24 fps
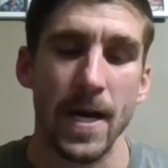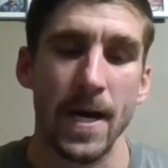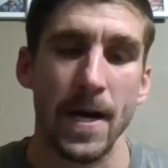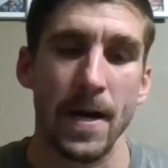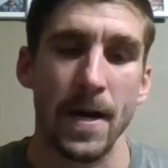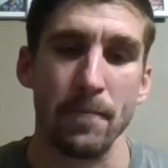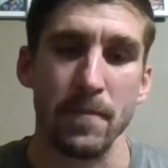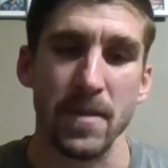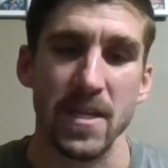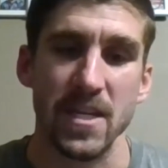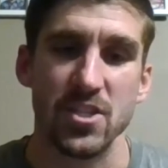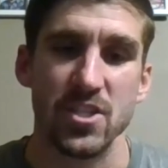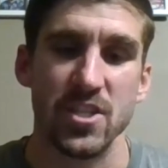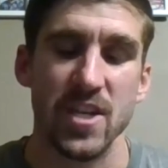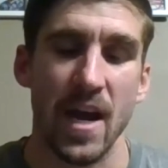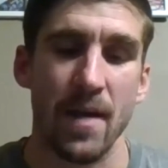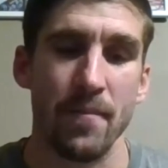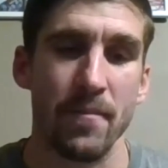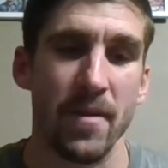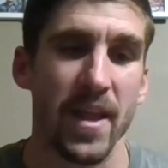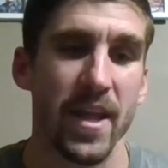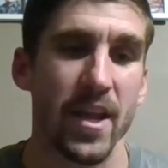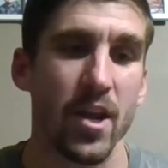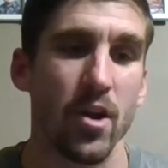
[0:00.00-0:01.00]
each
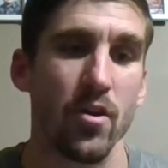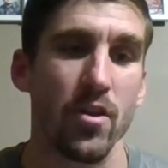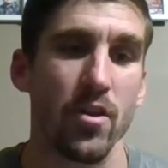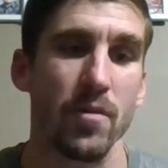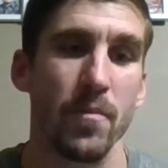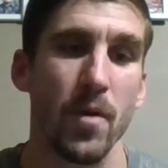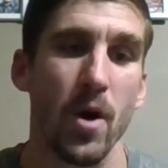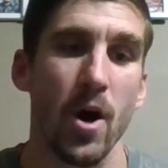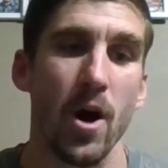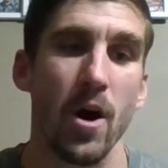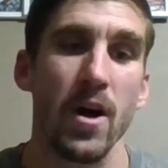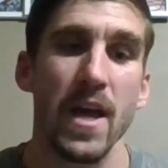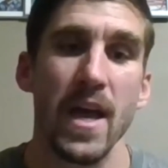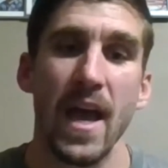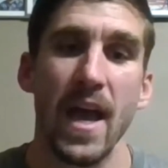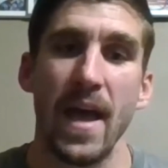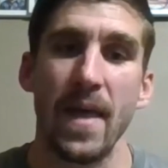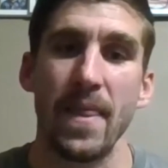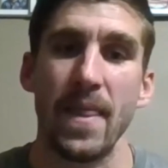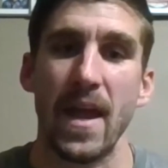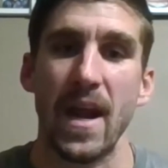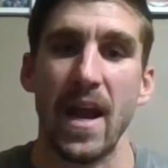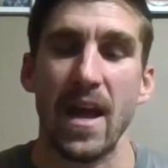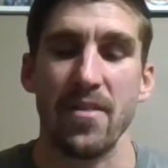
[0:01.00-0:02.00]
time they go to the ball.
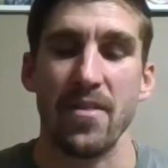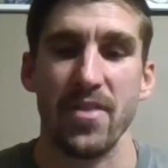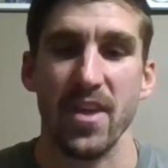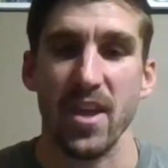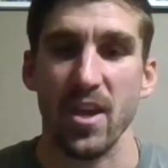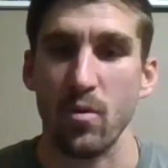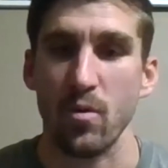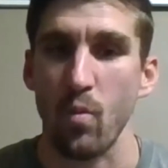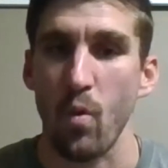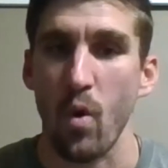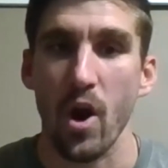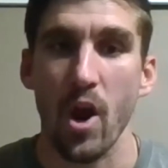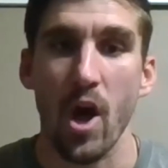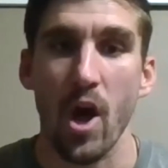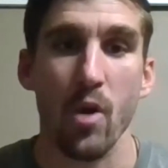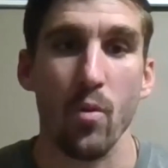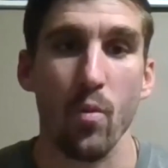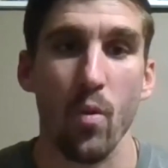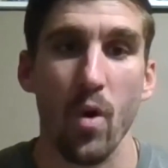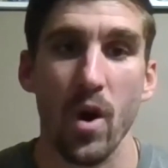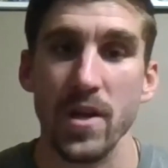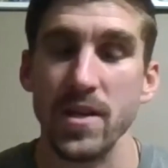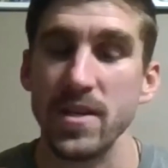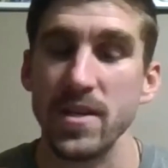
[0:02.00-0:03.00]
And then I think
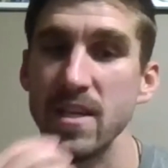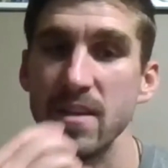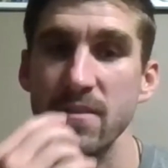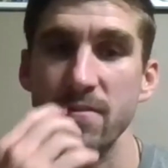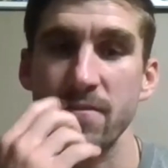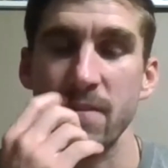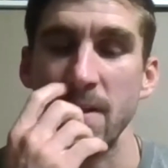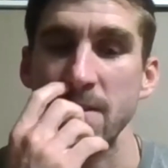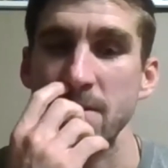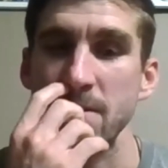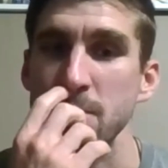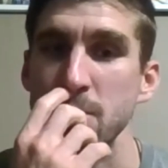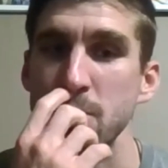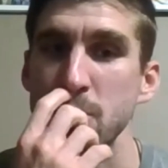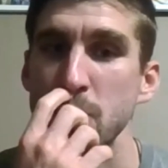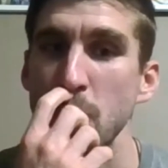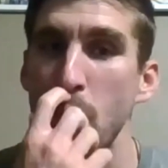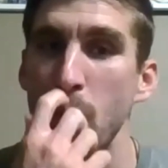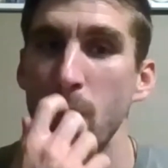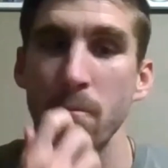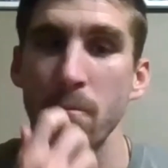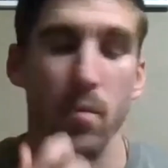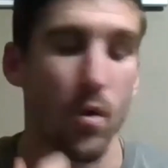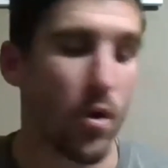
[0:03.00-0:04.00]
one-on-one defense is
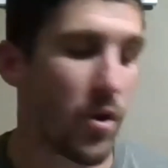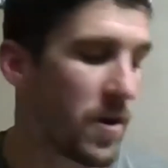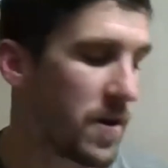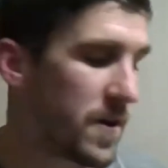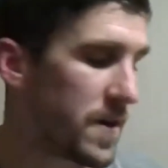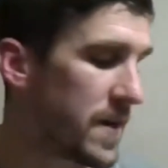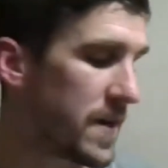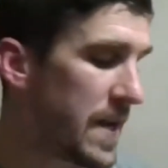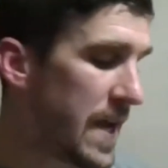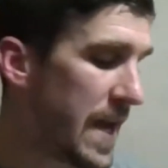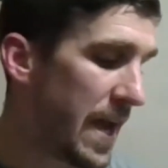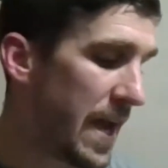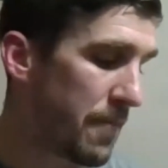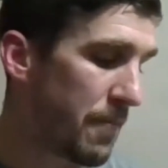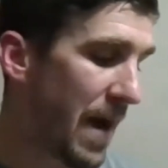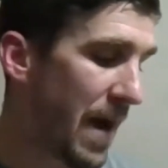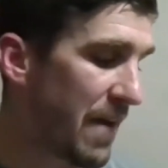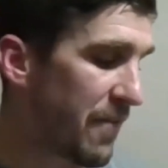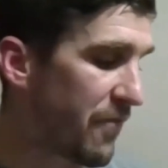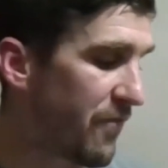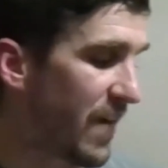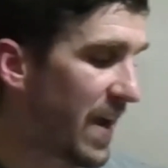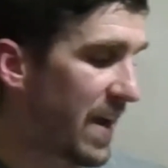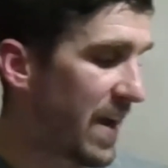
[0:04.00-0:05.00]
so important. And my
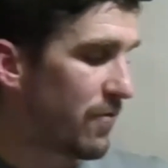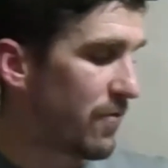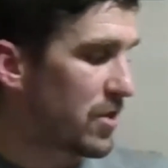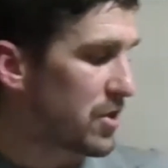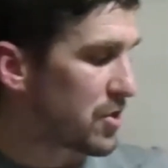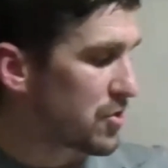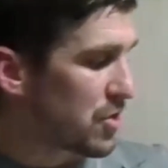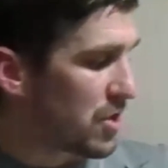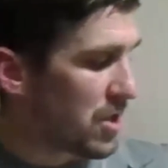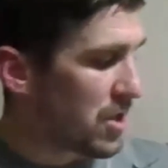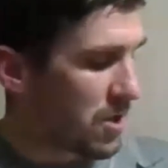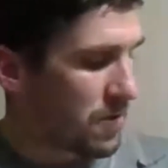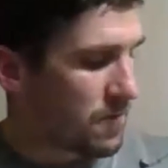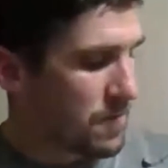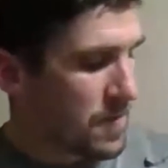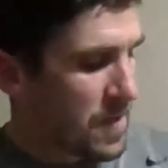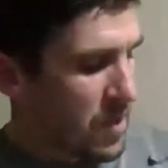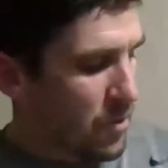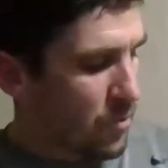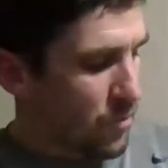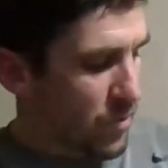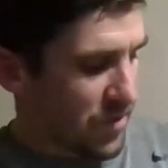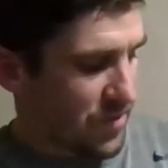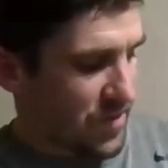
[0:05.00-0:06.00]
favorite drill
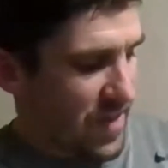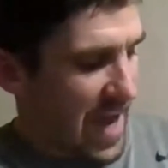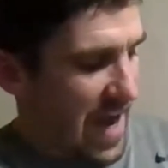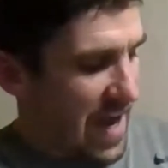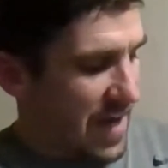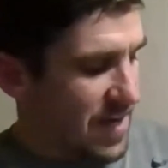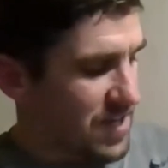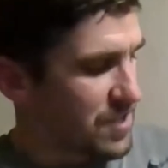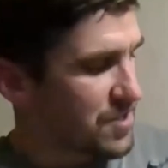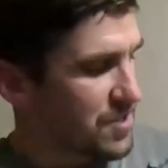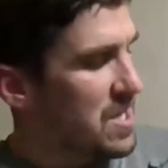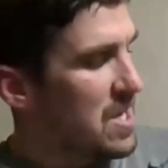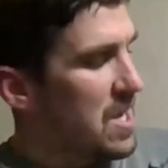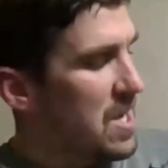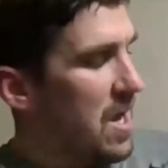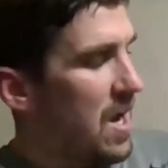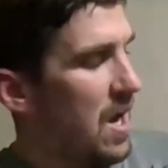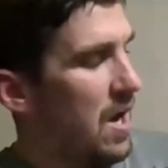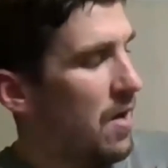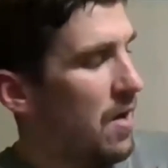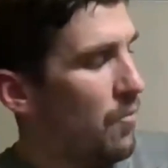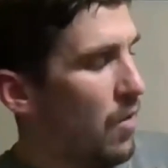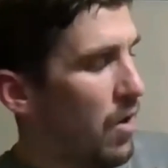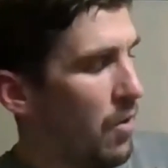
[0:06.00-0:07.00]
with that is
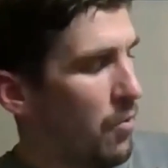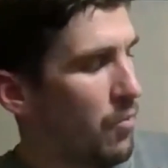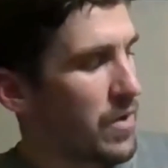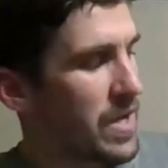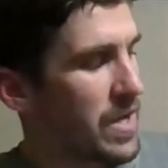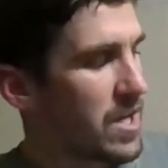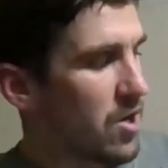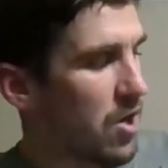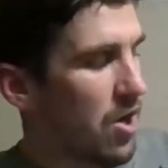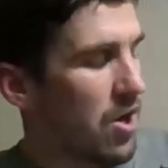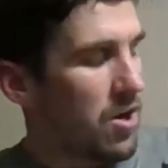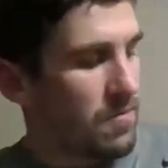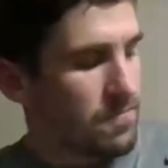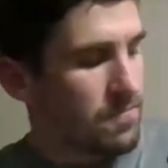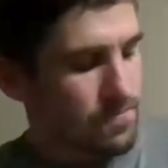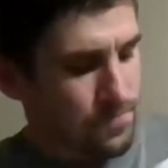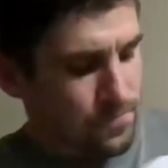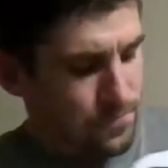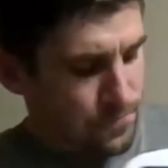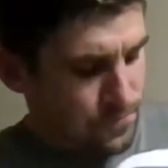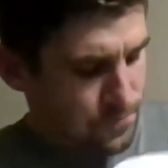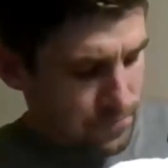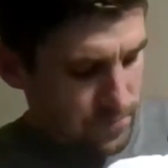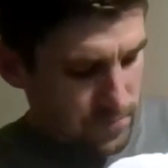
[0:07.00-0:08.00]
what we call,
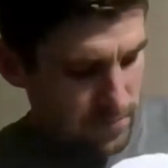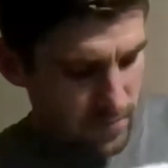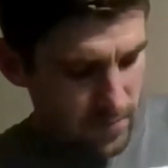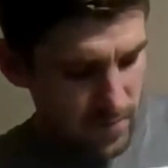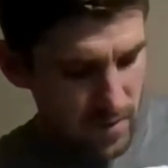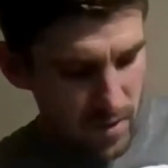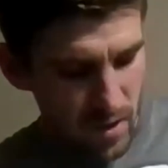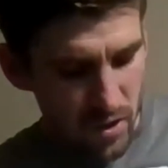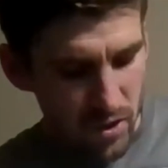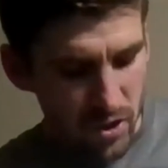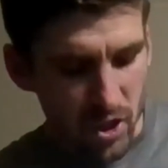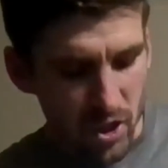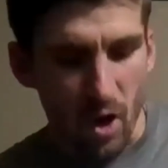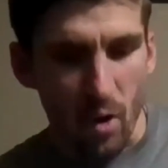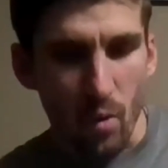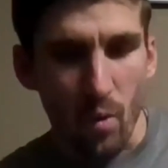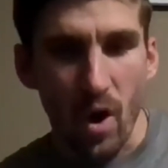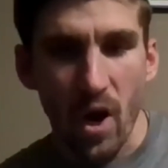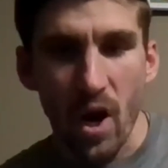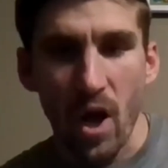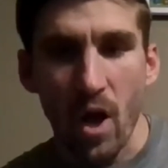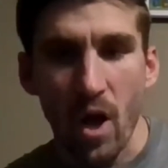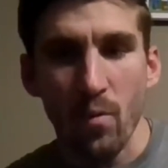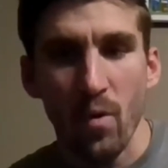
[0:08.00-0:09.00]

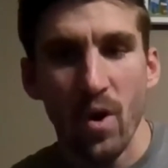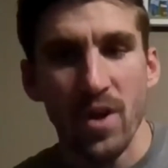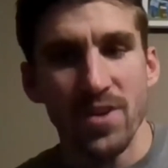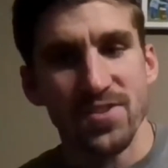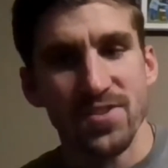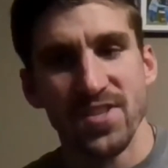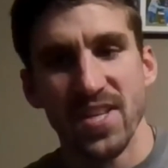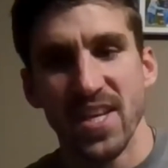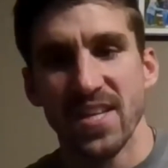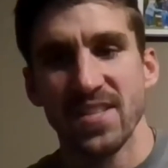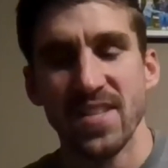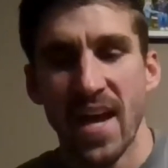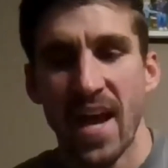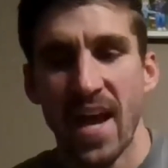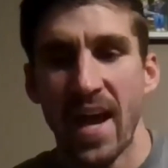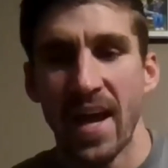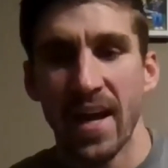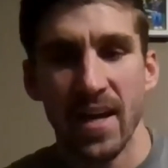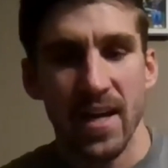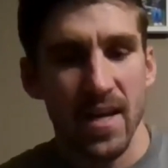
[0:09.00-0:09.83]
one-on-one zigzag,